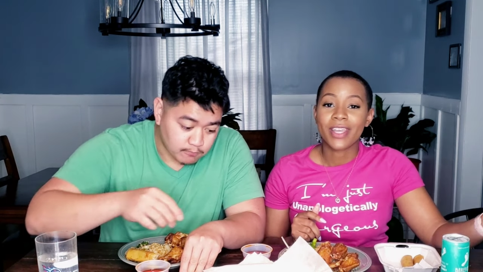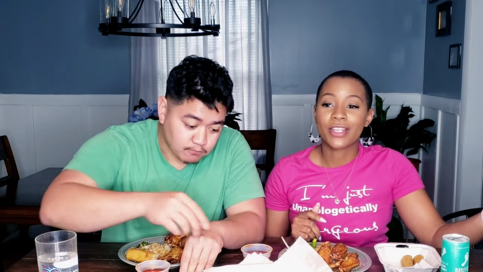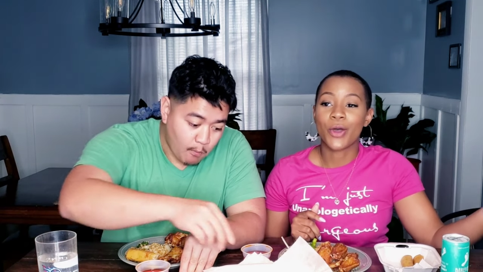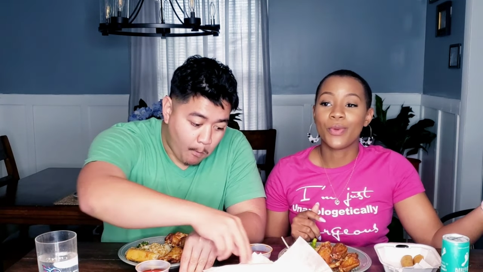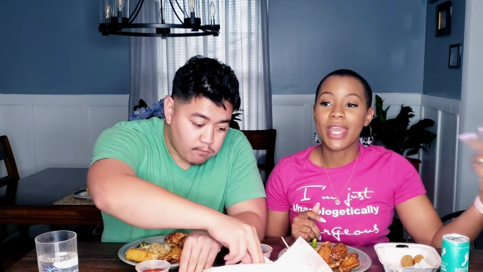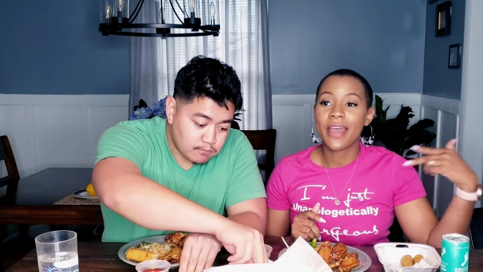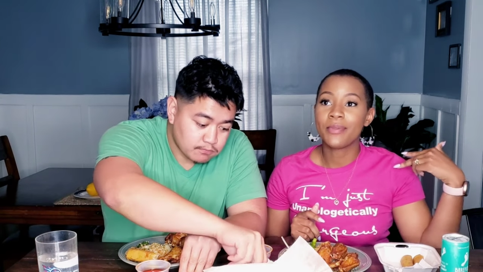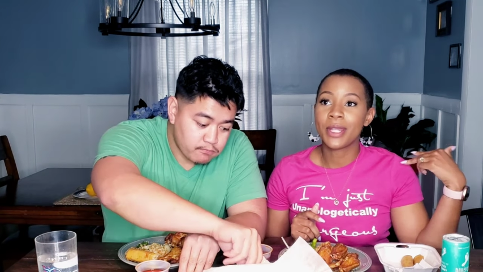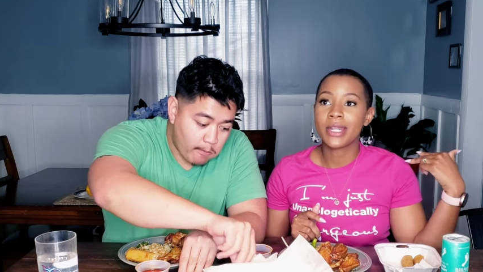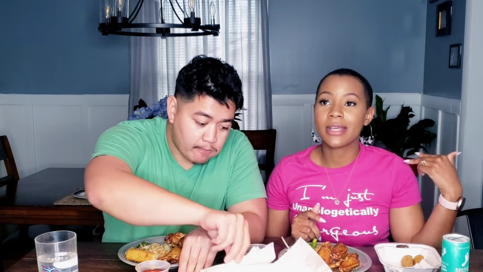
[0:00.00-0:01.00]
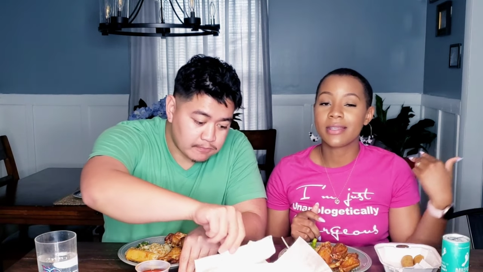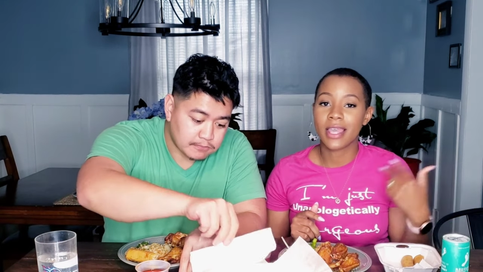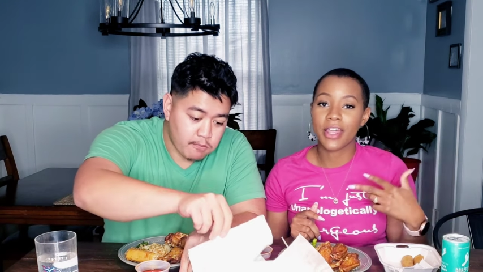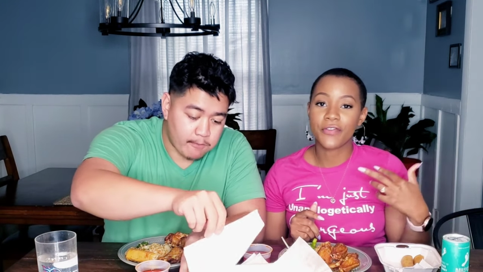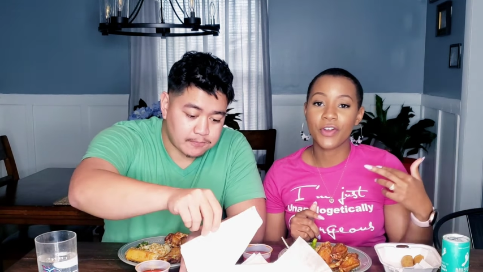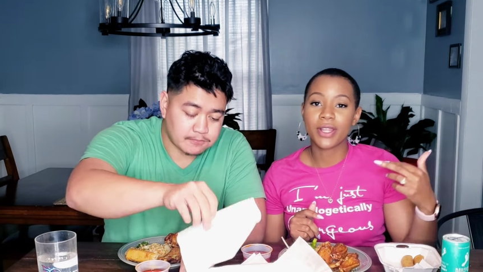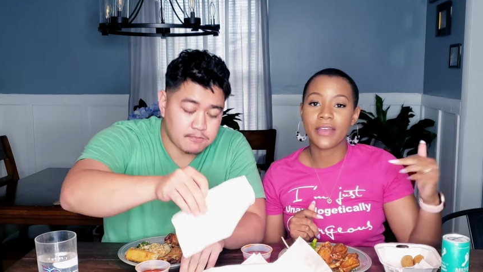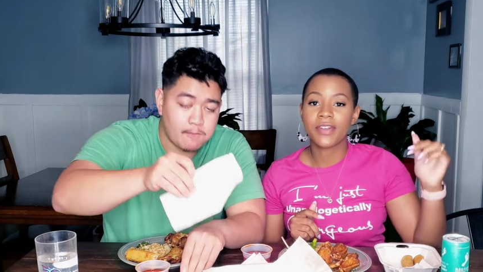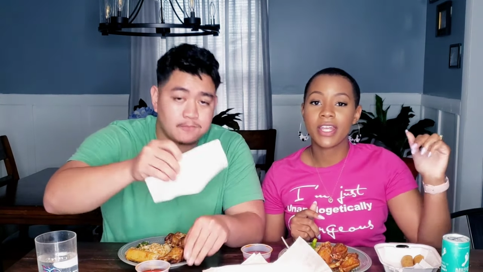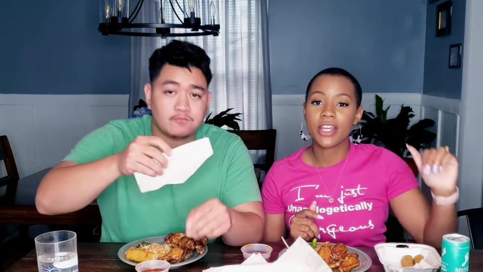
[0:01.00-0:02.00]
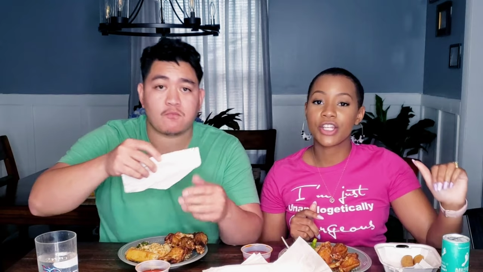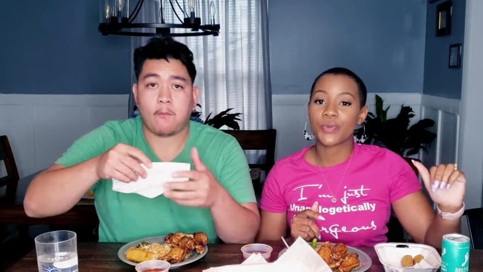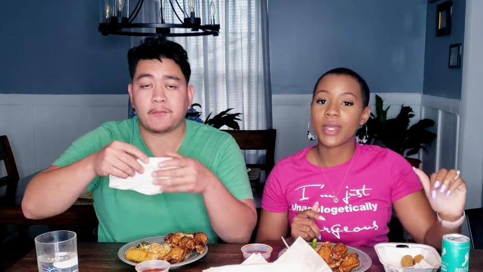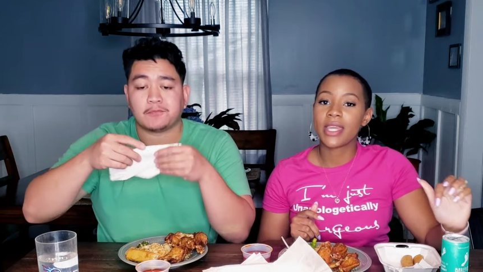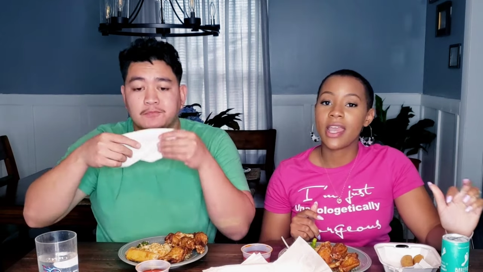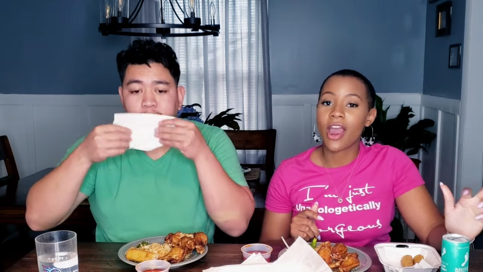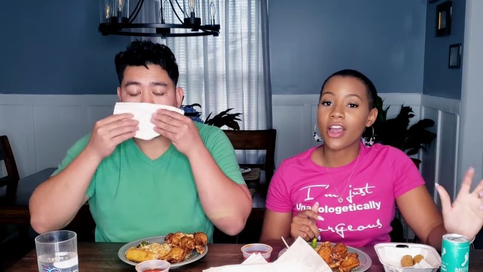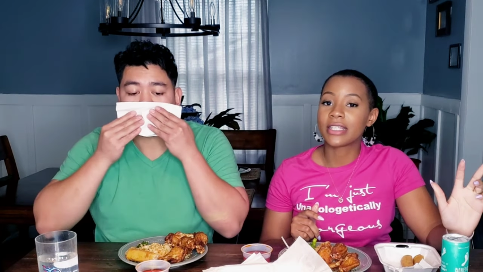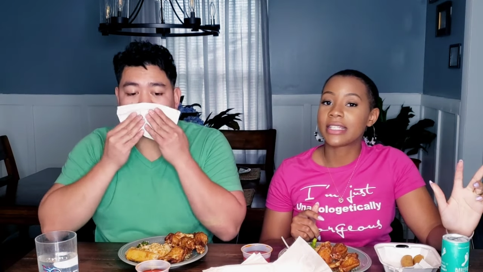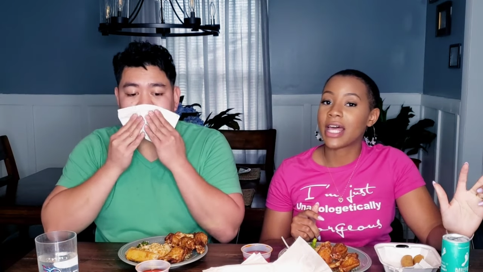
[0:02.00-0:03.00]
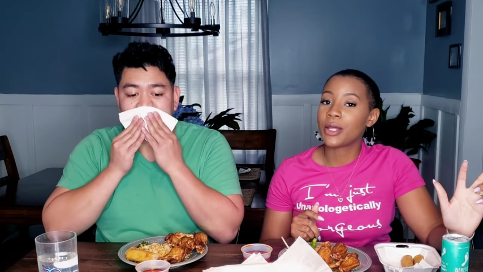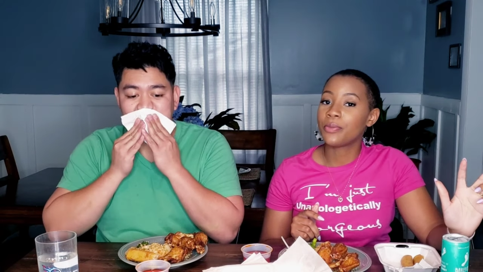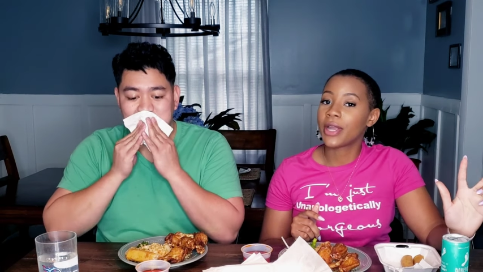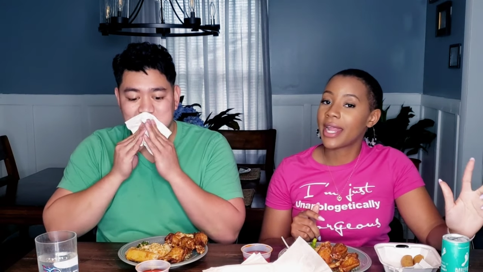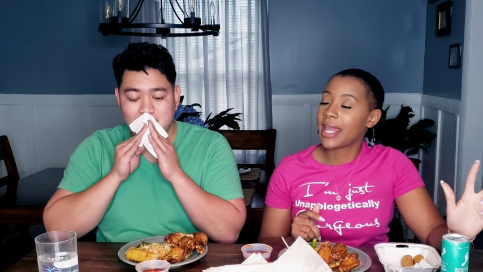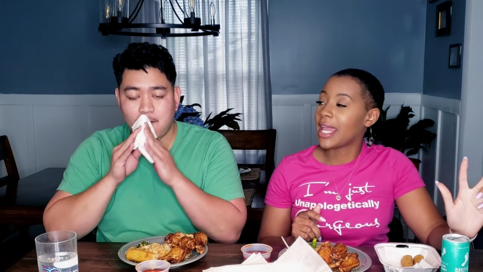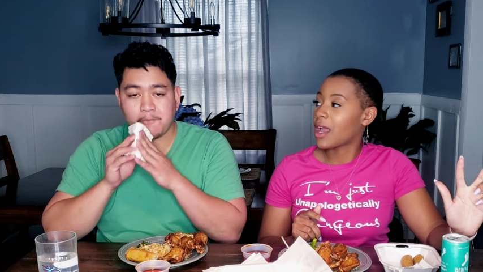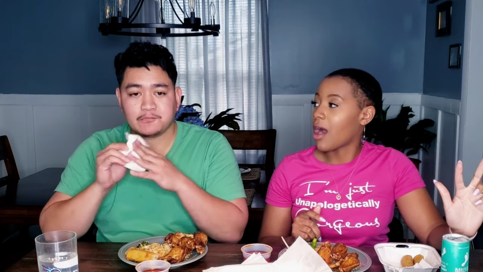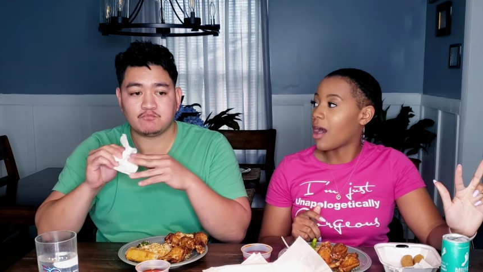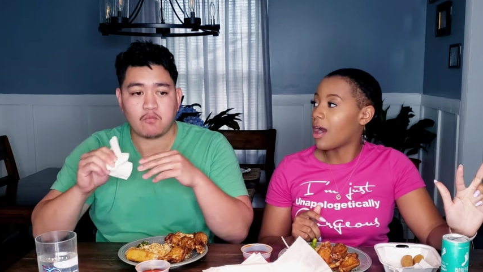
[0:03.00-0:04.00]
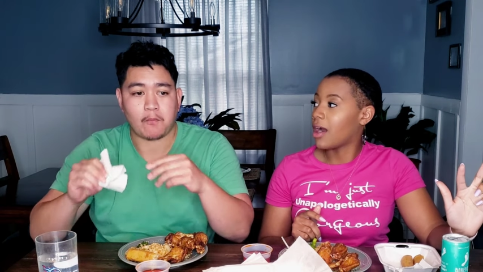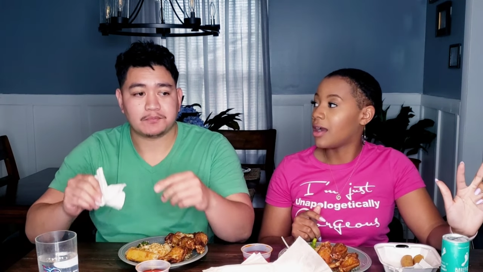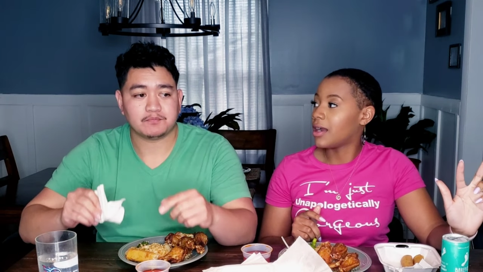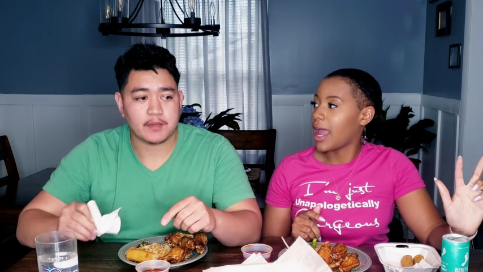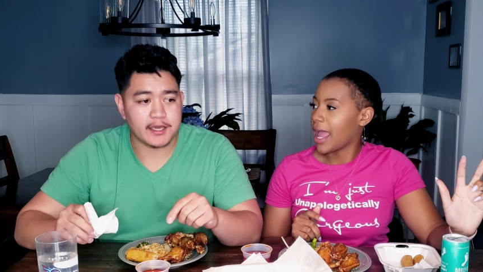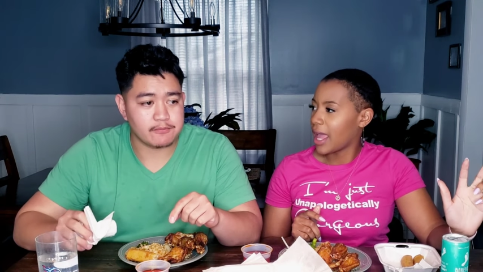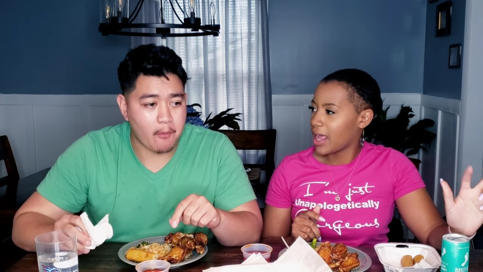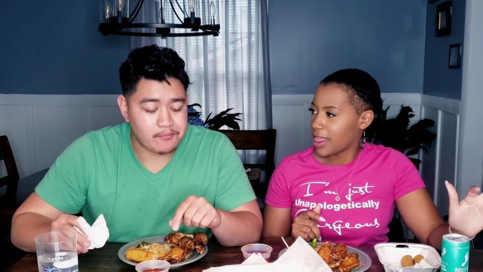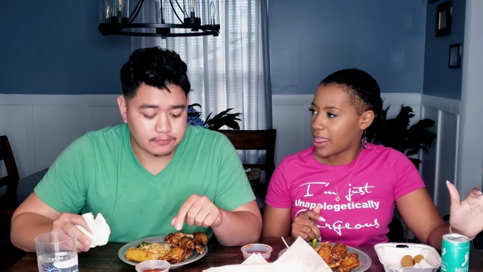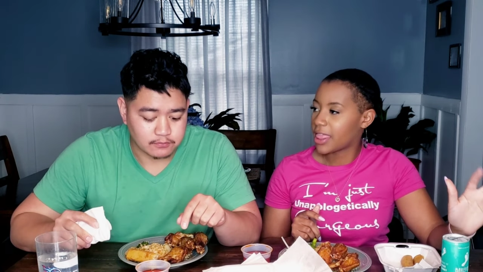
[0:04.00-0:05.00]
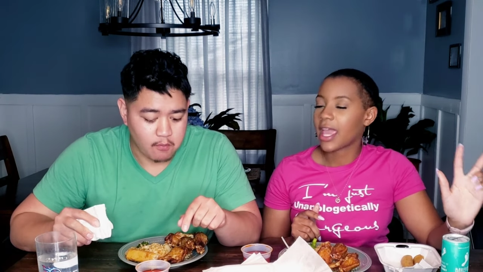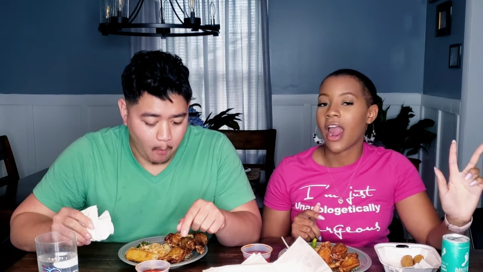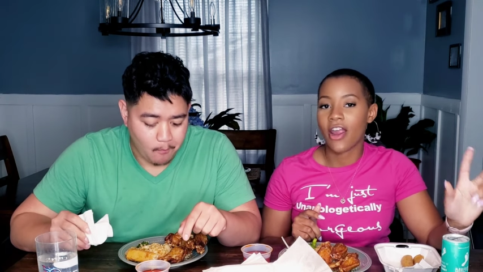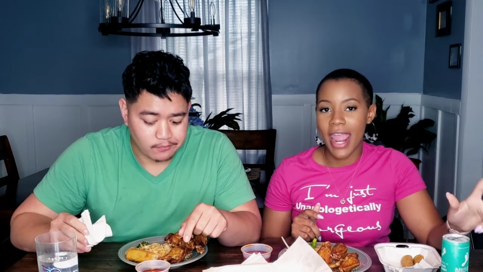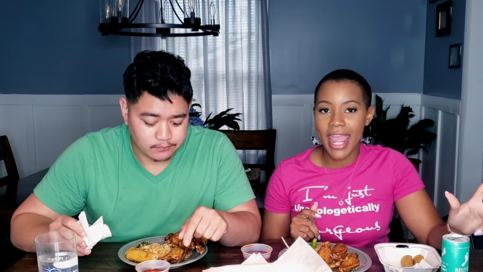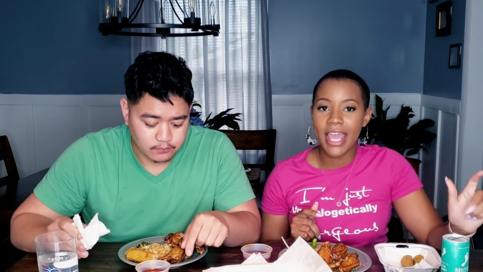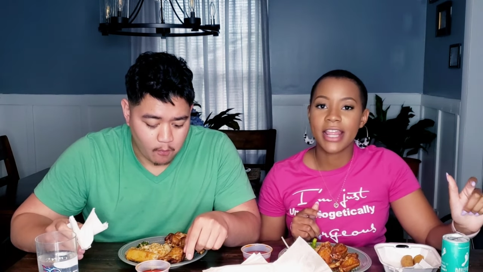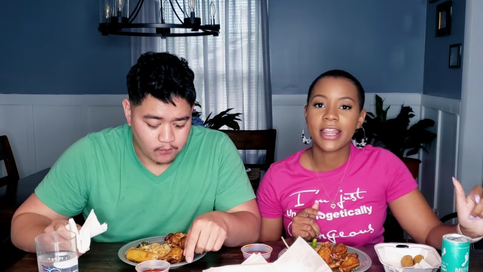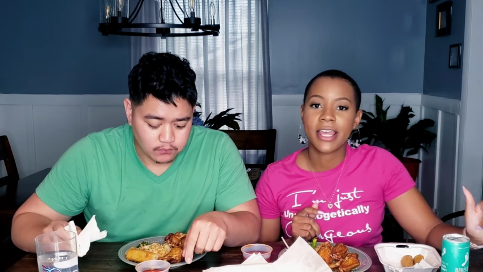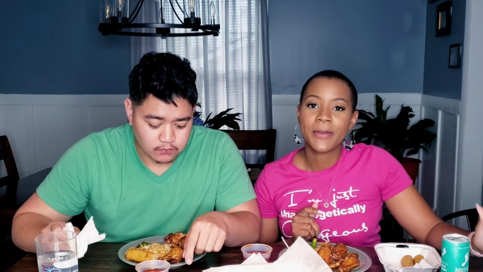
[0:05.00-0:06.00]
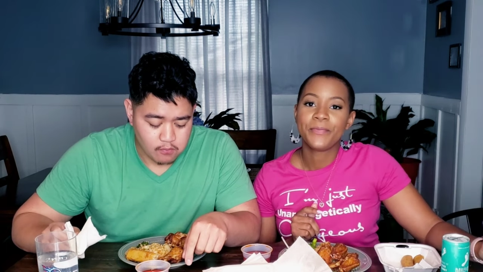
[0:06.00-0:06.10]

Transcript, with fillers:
Speaker 1: So we have been together for 11 years. We are celebrating our eighth